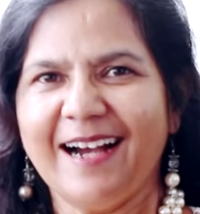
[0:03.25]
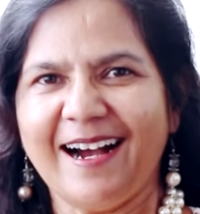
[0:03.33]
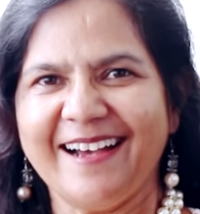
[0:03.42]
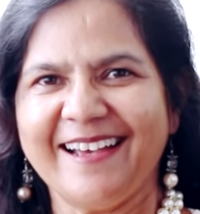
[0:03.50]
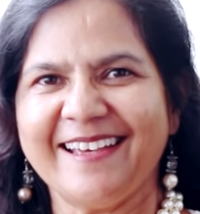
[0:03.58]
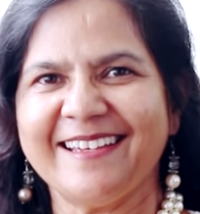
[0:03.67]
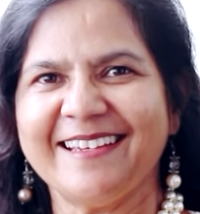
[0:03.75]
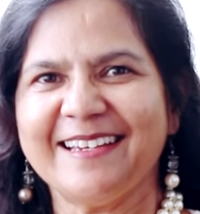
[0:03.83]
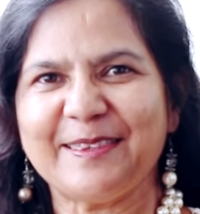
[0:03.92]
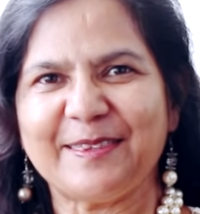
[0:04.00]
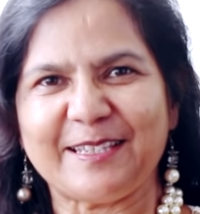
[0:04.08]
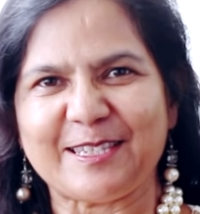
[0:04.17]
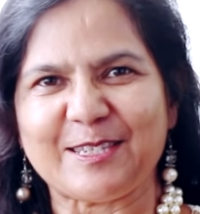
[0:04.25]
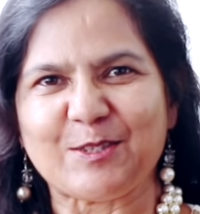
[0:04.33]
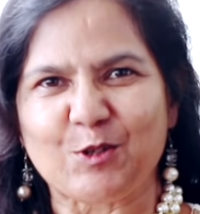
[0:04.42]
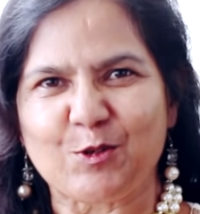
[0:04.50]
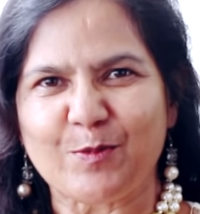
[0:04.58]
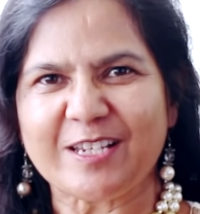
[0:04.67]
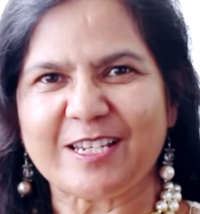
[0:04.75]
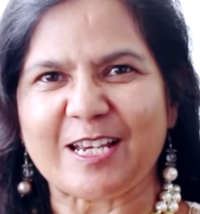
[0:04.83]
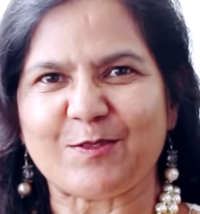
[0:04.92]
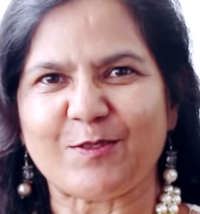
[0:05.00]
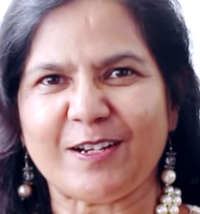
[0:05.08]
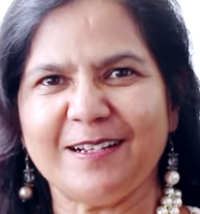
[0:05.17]
Hi, this is Sushma
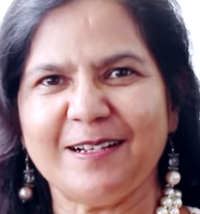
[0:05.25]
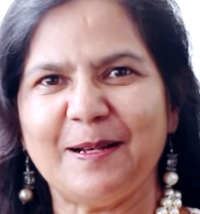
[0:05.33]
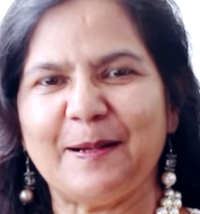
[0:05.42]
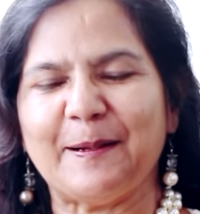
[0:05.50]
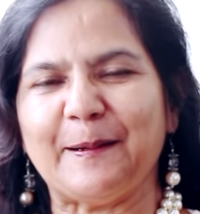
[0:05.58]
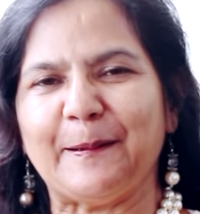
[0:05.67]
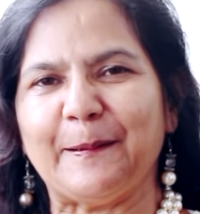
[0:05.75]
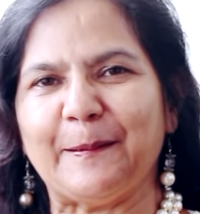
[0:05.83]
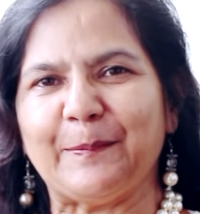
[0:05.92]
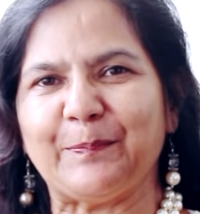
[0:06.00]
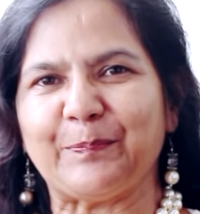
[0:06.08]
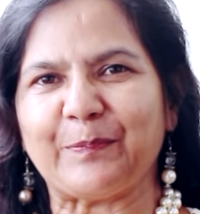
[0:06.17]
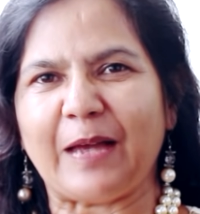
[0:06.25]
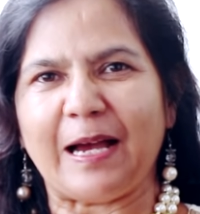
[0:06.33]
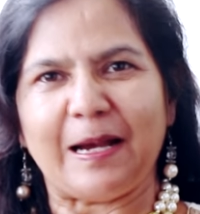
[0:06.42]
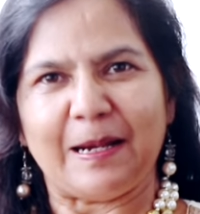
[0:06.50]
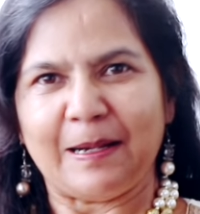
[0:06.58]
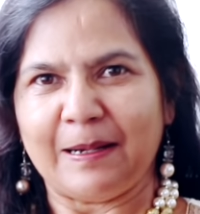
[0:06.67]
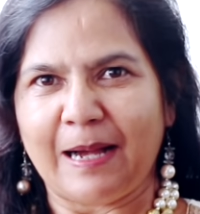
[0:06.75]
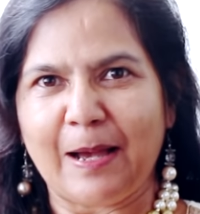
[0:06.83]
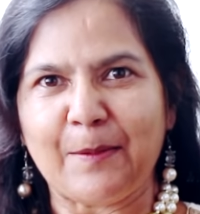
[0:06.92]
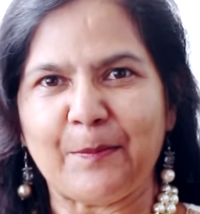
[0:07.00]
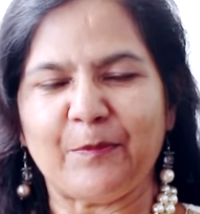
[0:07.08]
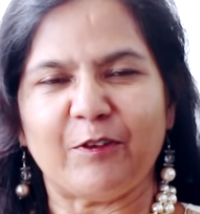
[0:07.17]
Jaiswal. Um, uh,
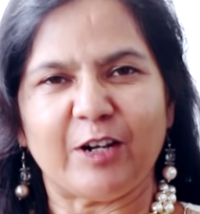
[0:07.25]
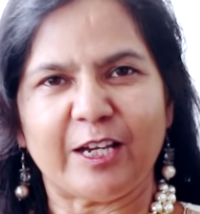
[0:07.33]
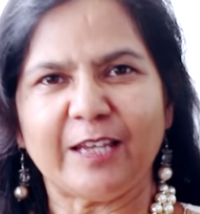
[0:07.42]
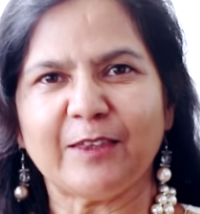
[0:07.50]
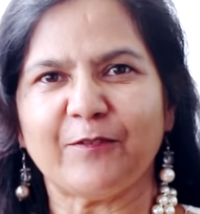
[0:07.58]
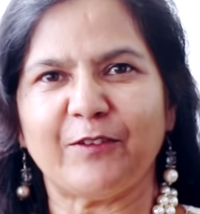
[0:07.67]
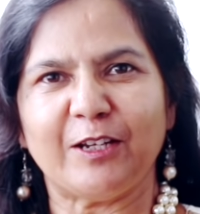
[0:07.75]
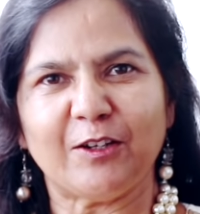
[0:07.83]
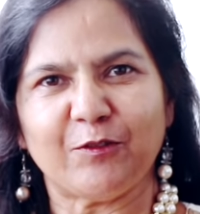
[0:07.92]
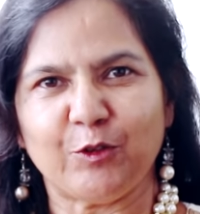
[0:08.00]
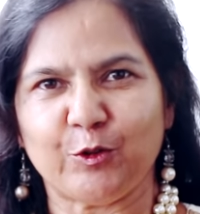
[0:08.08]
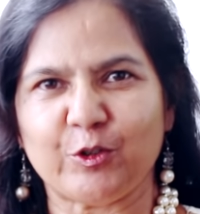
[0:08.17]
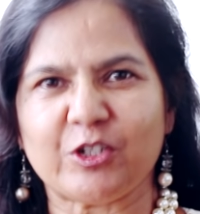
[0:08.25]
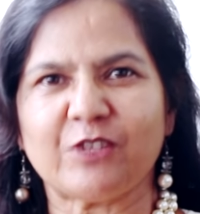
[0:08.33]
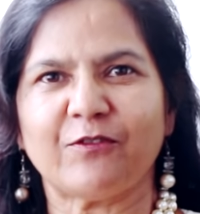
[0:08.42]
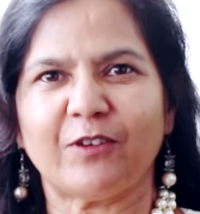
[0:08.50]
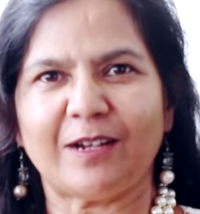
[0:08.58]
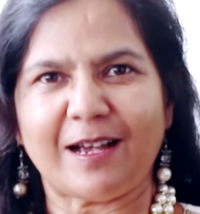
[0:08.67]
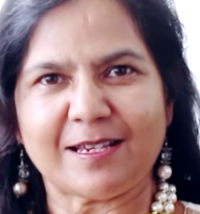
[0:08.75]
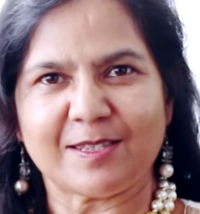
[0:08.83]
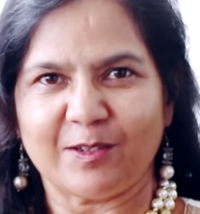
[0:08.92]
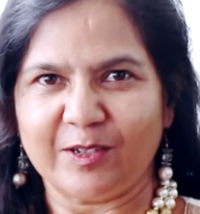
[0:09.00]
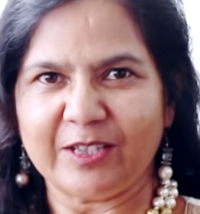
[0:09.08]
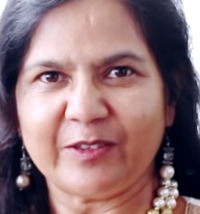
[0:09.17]
I am working in the field of nutrition for
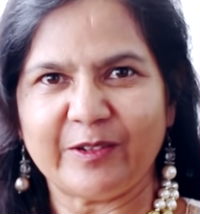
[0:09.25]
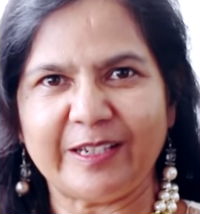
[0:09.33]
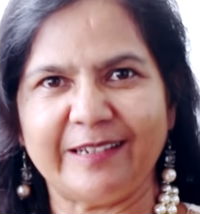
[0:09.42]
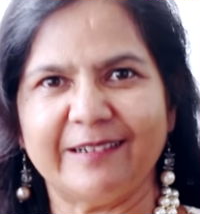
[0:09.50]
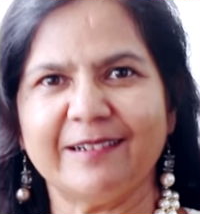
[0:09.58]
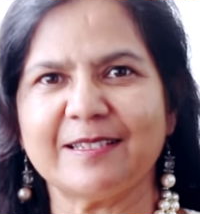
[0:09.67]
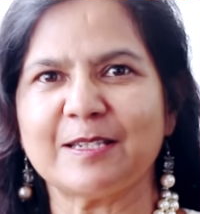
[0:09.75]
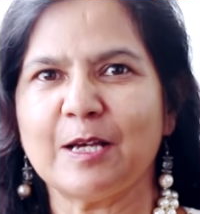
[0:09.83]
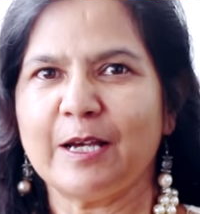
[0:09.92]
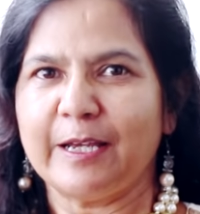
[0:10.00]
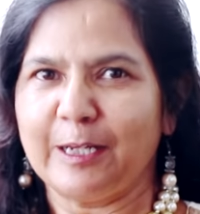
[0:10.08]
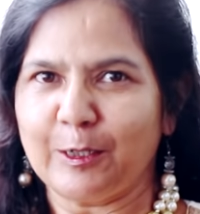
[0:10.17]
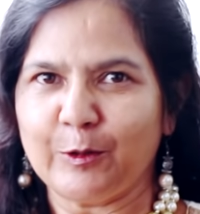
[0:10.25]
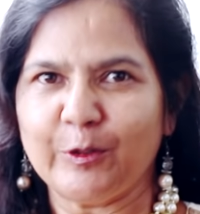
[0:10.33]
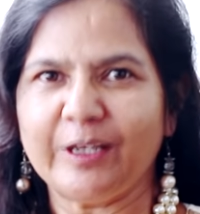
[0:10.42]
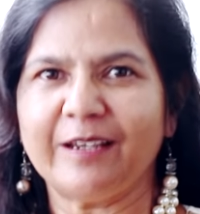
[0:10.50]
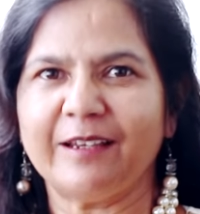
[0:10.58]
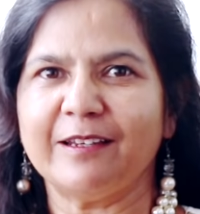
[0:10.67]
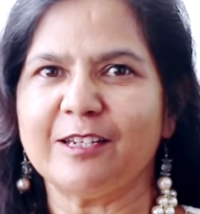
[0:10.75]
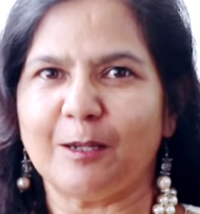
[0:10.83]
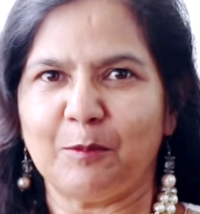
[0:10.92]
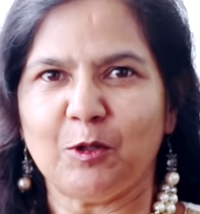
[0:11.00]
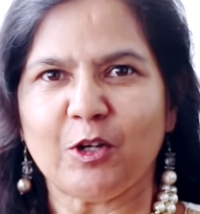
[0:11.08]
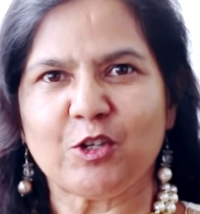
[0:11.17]
last 33 years, including in
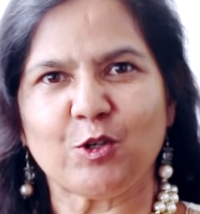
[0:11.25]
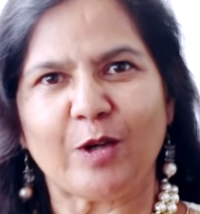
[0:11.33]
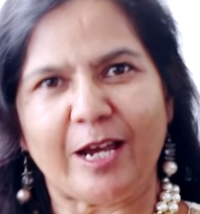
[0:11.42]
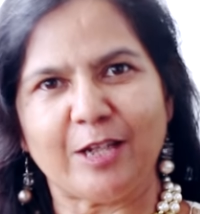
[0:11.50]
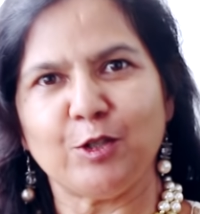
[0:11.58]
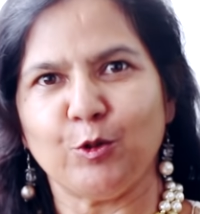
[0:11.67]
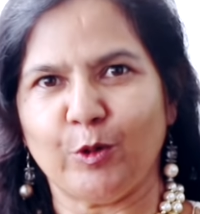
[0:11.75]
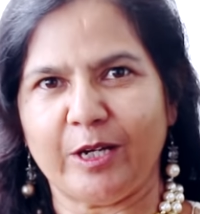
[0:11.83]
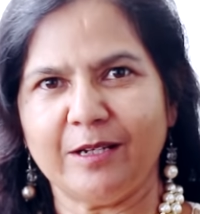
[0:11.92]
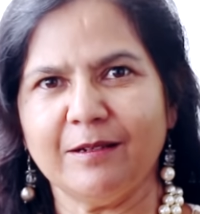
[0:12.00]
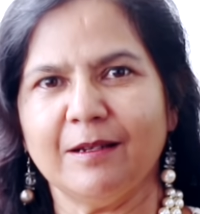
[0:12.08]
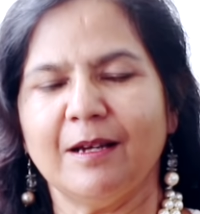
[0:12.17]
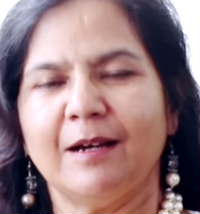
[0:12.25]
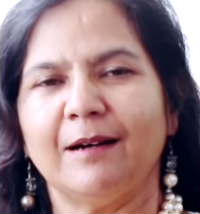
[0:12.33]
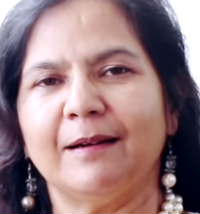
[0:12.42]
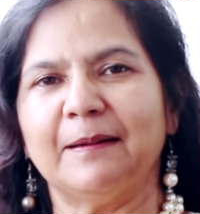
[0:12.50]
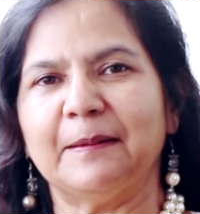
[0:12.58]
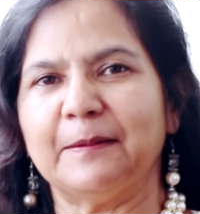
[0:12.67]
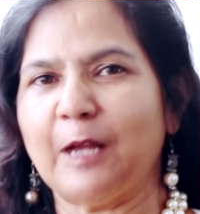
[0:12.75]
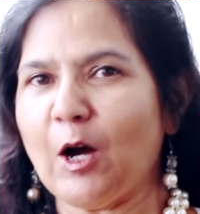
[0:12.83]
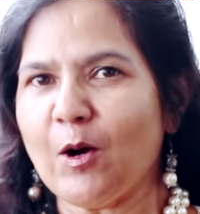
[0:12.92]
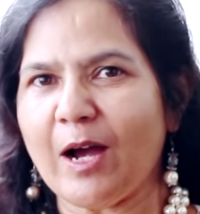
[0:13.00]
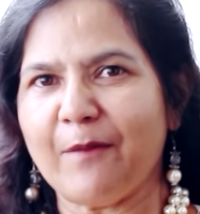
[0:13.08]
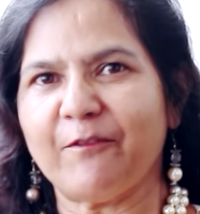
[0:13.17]
WHO and UN. Uh,
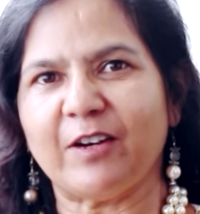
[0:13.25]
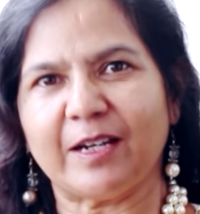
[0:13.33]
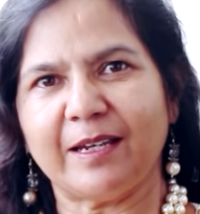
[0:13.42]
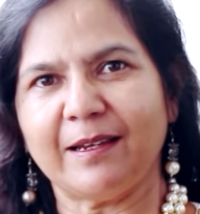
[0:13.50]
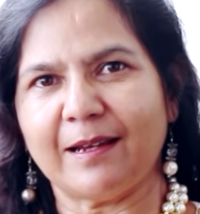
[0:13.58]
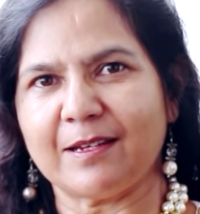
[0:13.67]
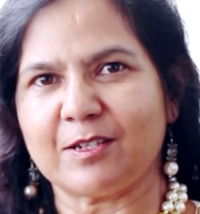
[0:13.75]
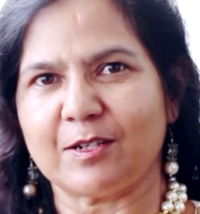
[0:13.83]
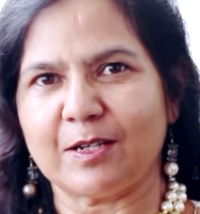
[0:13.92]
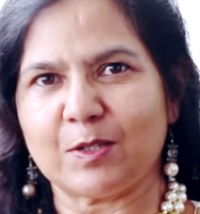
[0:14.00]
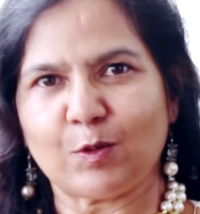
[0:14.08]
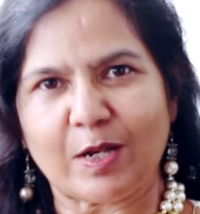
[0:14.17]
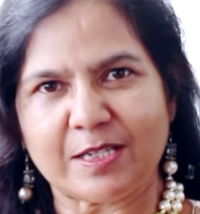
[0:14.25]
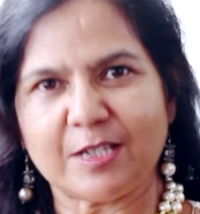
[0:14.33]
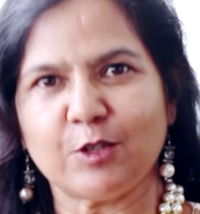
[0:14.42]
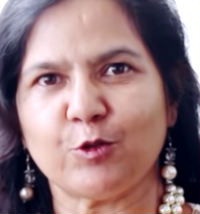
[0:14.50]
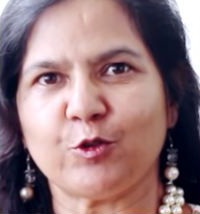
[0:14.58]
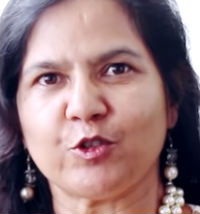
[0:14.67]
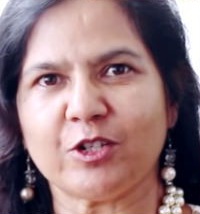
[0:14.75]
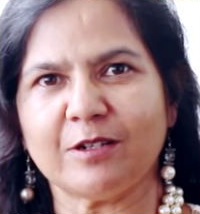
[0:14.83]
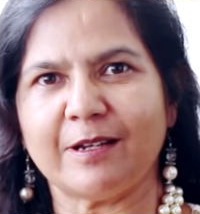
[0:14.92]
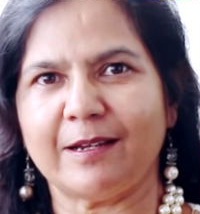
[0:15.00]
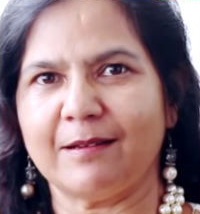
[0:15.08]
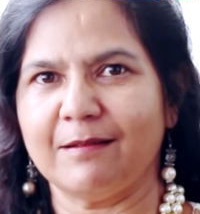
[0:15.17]
now I am working at uh, Swasthya
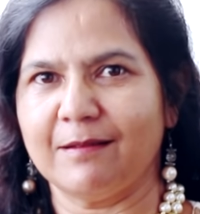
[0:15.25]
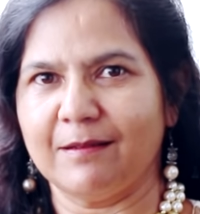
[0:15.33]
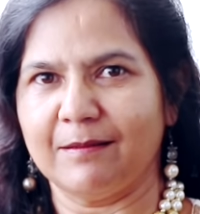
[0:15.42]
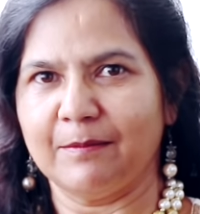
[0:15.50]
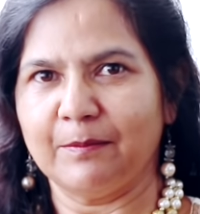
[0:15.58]
Nutrition in uh,